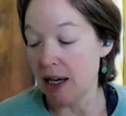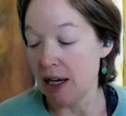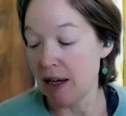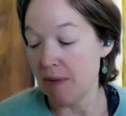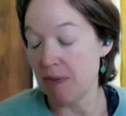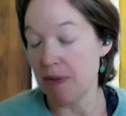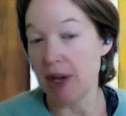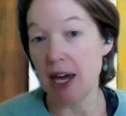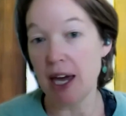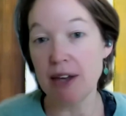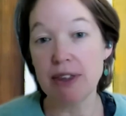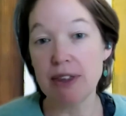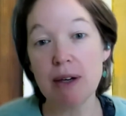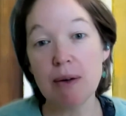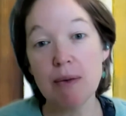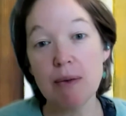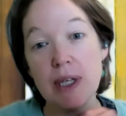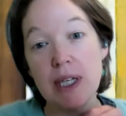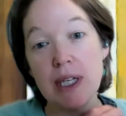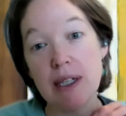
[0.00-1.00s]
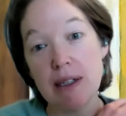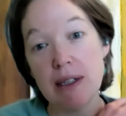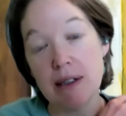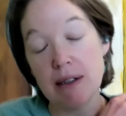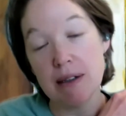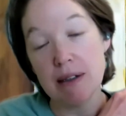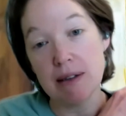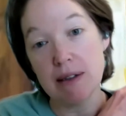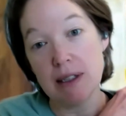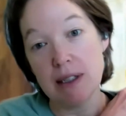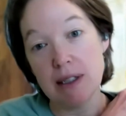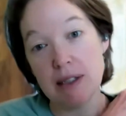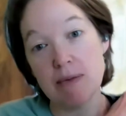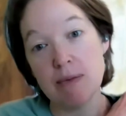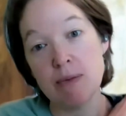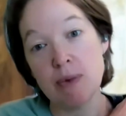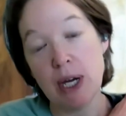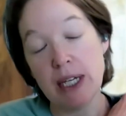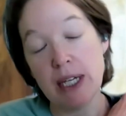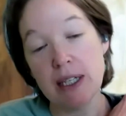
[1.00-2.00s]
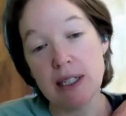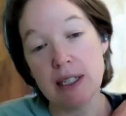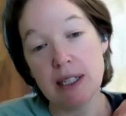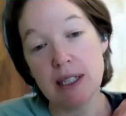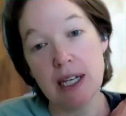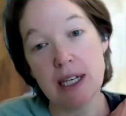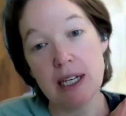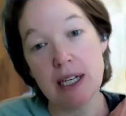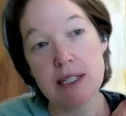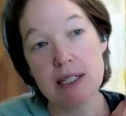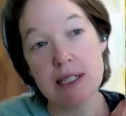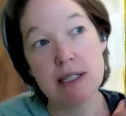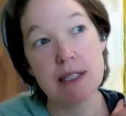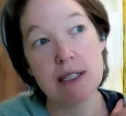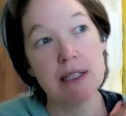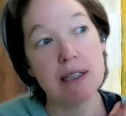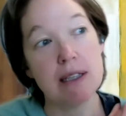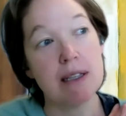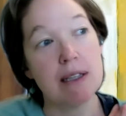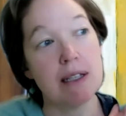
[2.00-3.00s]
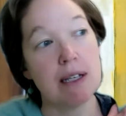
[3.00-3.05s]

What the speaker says: I think we recognize that,